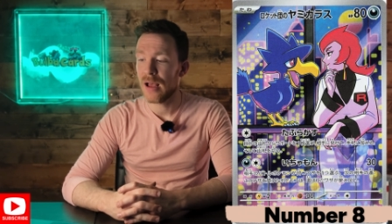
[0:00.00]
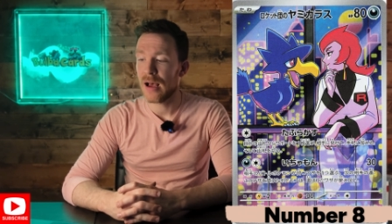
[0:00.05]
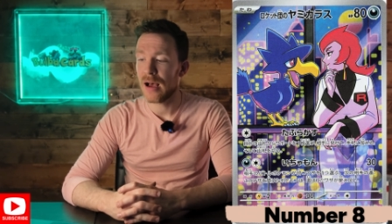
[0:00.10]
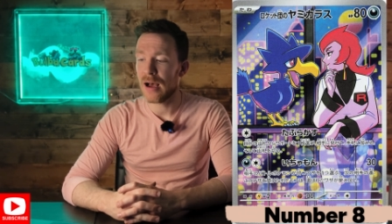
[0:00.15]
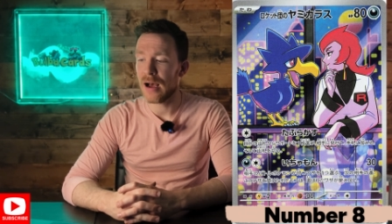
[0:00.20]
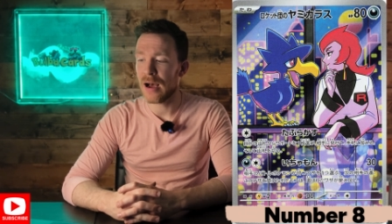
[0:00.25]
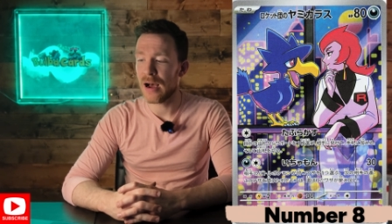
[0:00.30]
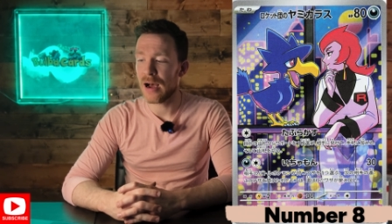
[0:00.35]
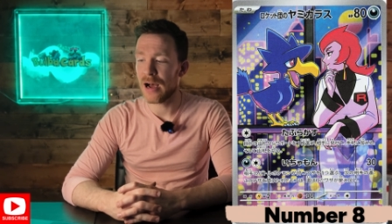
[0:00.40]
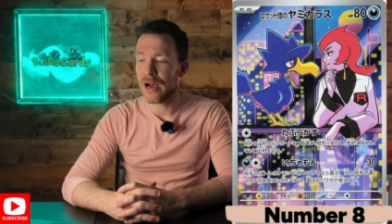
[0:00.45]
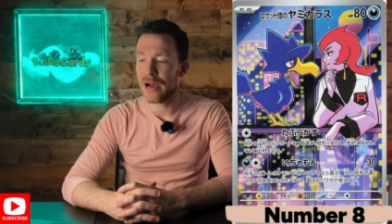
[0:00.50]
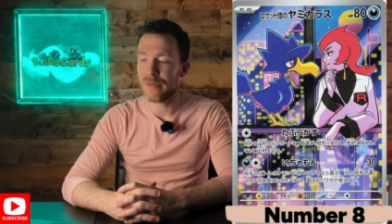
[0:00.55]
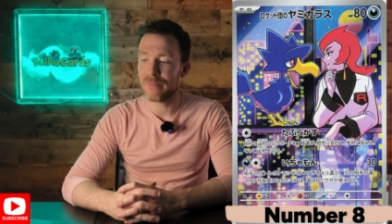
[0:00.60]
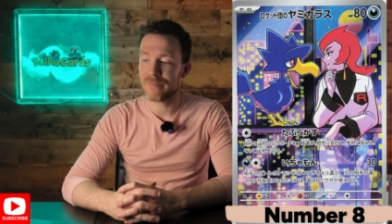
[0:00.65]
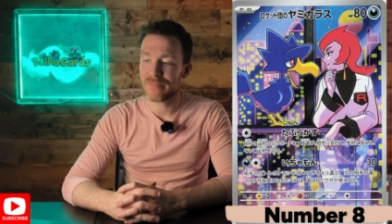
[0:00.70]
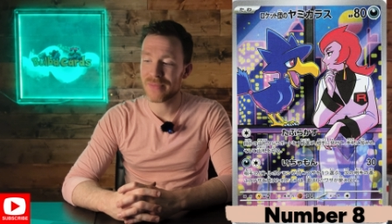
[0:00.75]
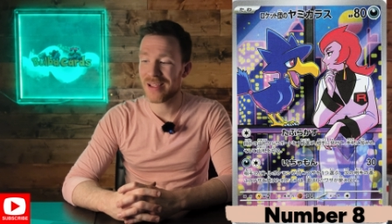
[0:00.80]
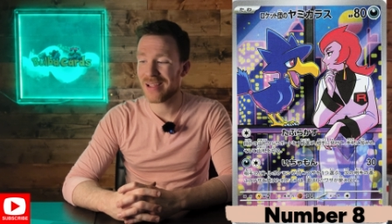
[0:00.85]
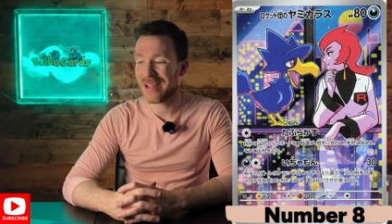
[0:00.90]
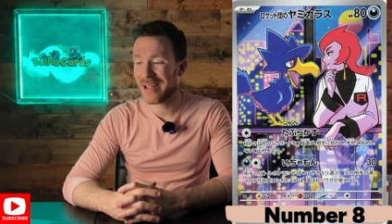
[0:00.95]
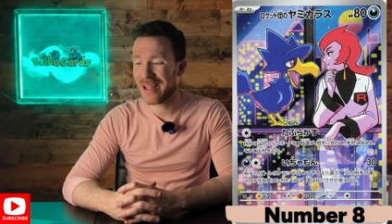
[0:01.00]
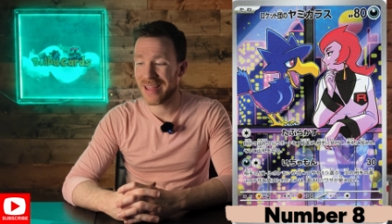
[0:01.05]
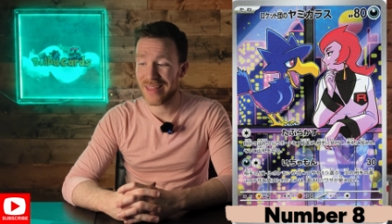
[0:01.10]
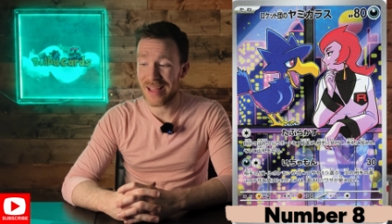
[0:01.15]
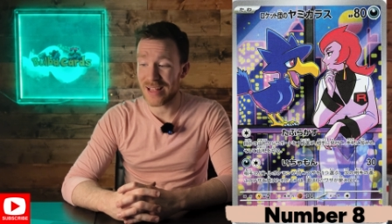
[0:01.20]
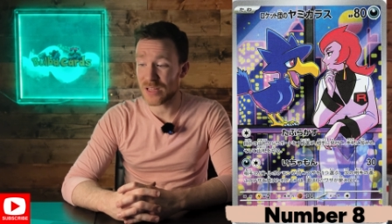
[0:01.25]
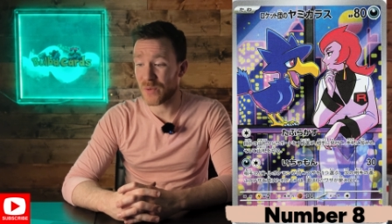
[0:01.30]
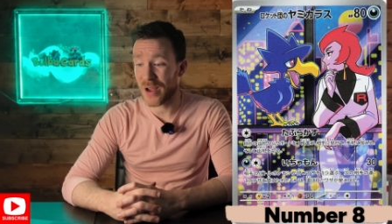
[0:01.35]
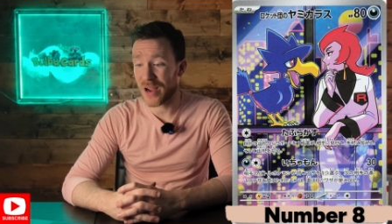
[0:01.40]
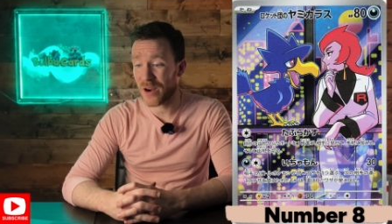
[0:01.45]
And
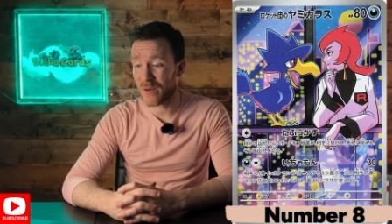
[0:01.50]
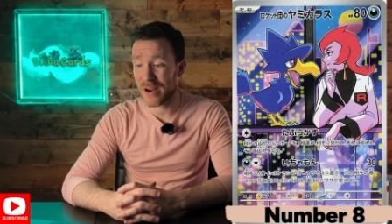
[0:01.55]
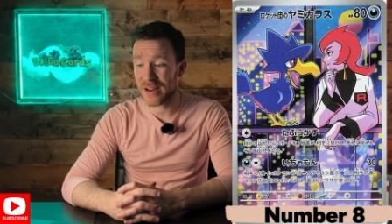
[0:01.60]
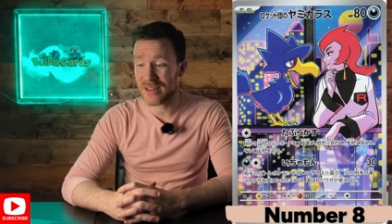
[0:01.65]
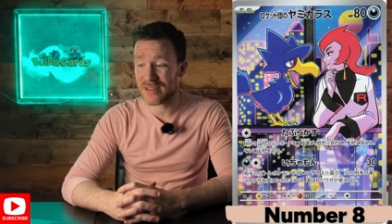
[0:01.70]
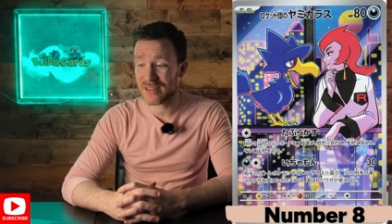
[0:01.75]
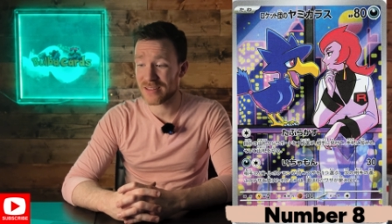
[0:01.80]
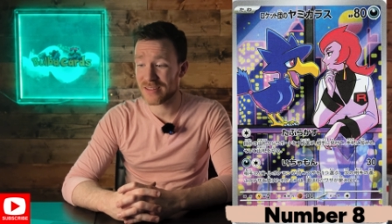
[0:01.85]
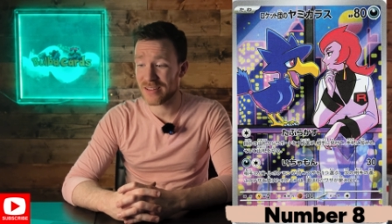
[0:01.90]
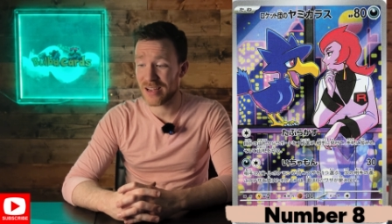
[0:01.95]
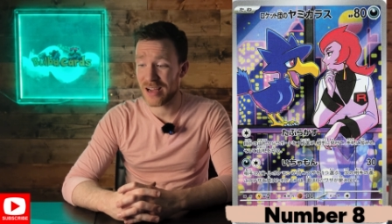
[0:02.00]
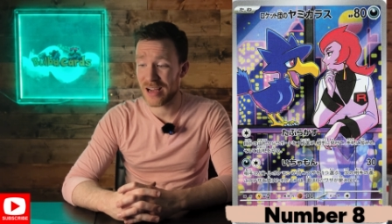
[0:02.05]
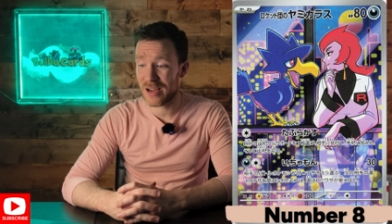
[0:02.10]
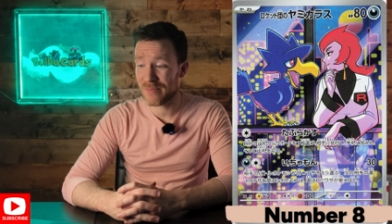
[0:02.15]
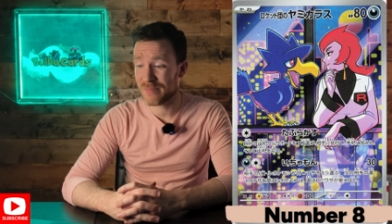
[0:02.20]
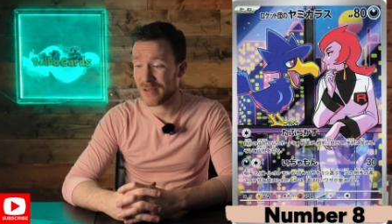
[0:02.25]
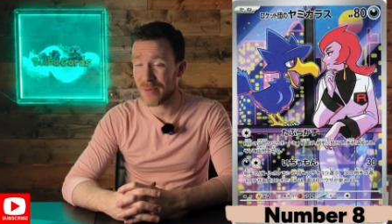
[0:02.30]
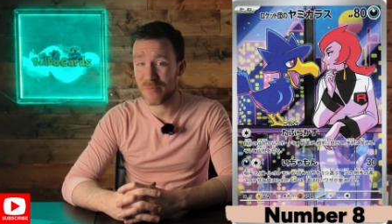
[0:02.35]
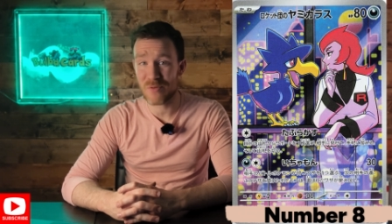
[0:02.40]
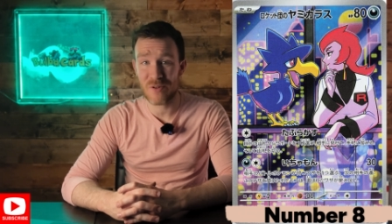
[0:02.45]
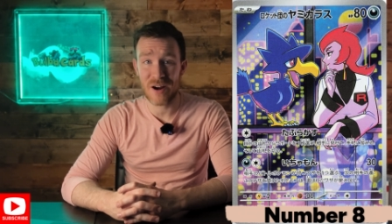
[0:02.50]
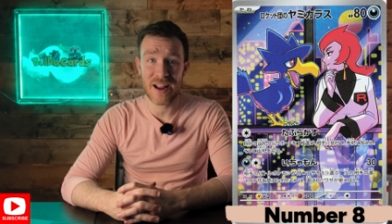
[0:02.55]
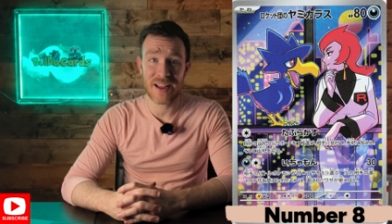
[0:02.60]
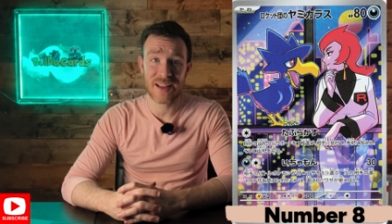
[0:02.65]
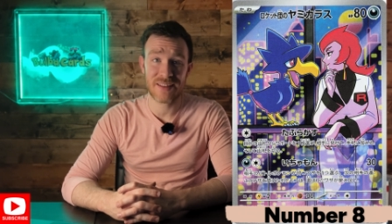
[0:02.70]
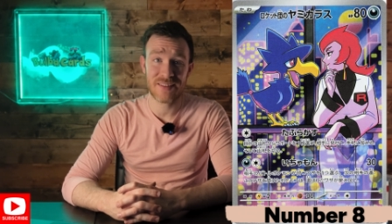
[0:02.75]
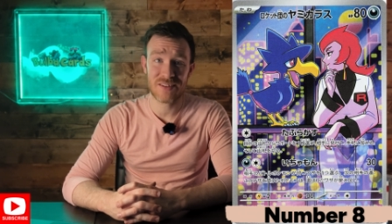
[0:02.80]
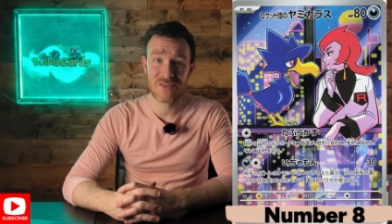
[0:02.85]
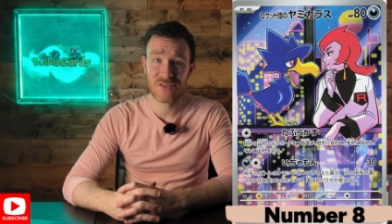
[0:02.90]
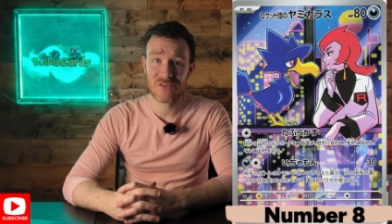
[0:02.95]
that's why it ranks number
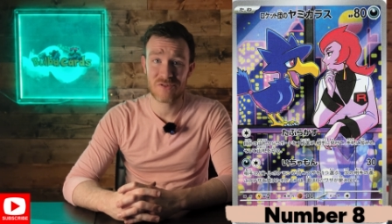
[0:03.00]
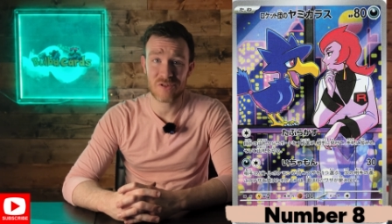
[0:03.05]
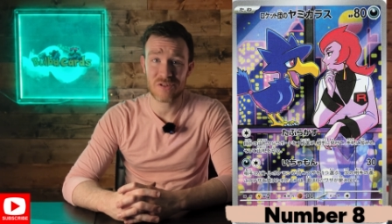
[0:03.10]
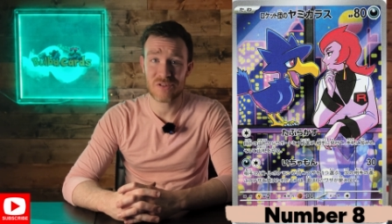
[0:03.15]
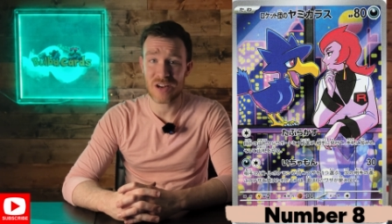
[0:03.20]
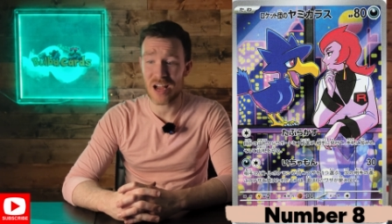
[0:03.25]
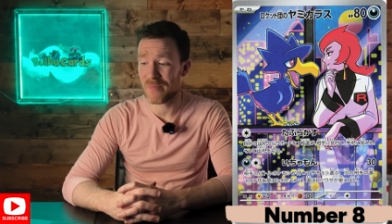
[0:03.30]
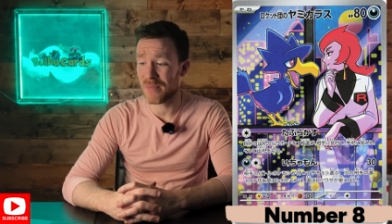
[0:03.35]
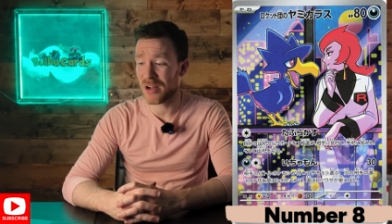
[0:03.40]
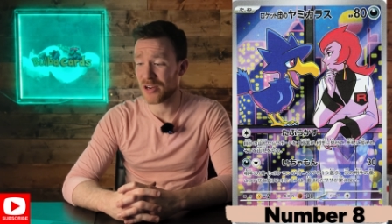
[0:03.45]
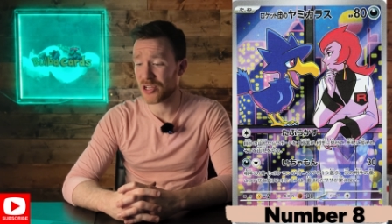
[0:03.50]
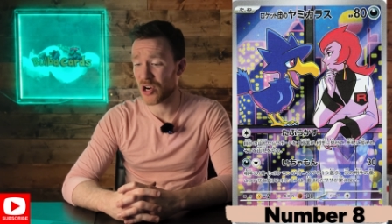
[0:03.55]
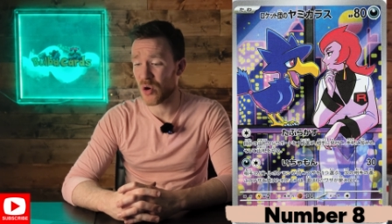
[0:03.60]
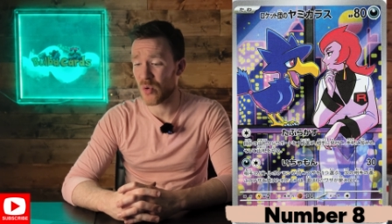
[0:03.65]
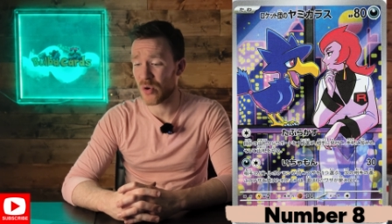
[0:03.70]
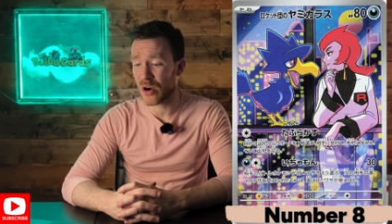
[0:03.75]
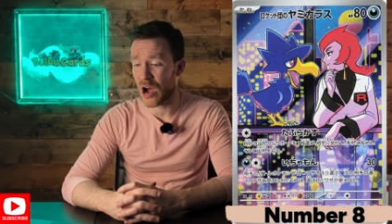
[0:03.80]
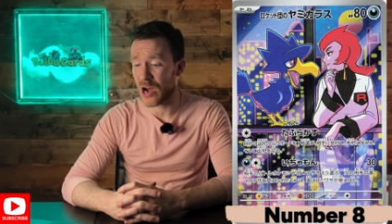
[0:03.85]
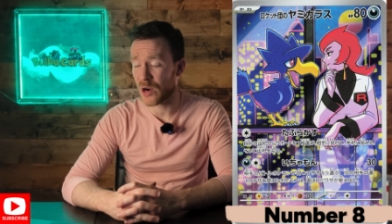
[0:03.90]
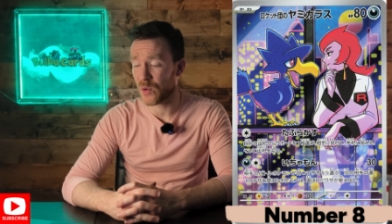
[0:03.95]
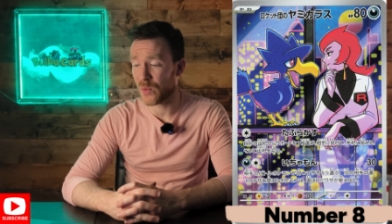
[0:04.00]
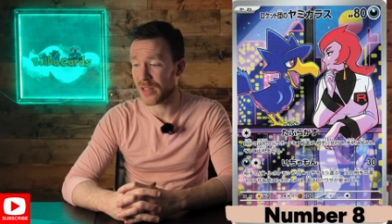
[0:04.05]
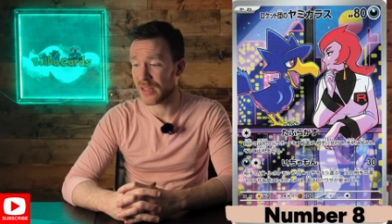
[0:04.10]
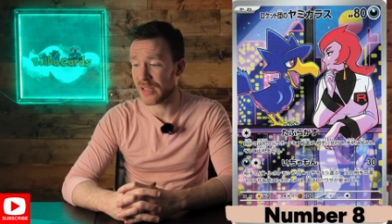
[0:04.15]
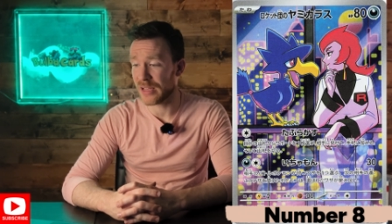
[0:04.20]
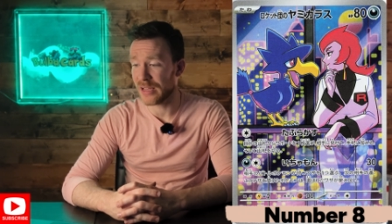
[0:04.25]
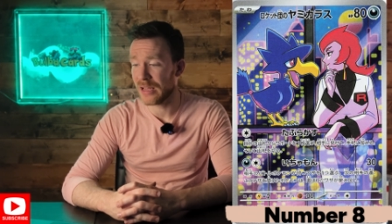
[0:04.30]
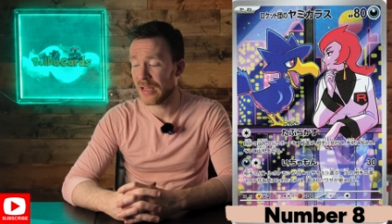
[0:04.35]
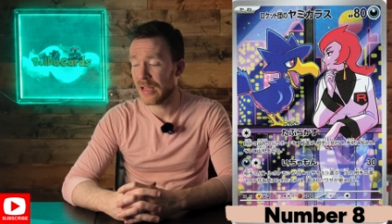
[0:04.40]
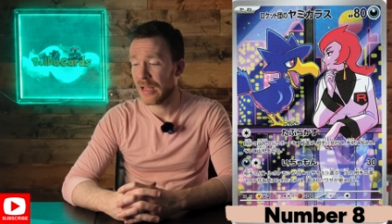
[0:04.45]
8. There's just not much going on with
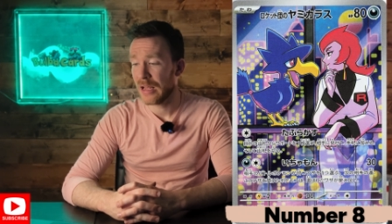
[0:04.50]
it.